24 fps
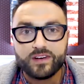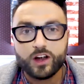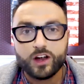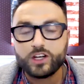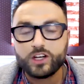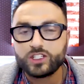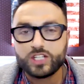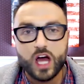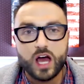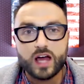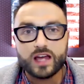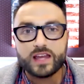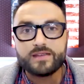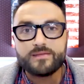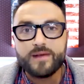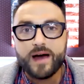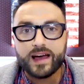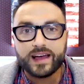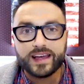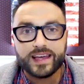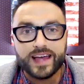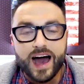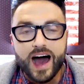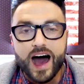Are you talking
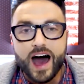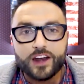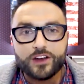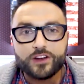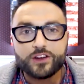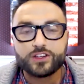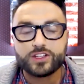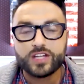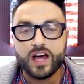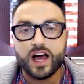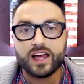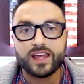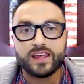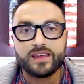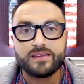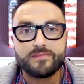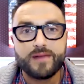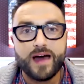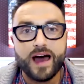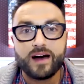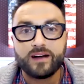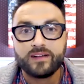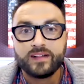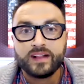about God? Are you talking
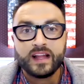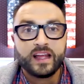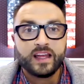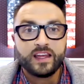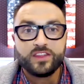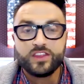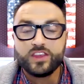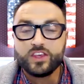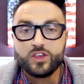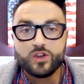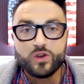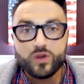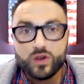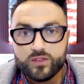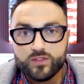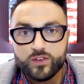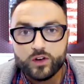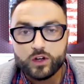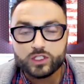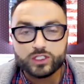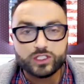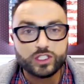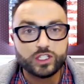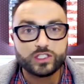about the universe?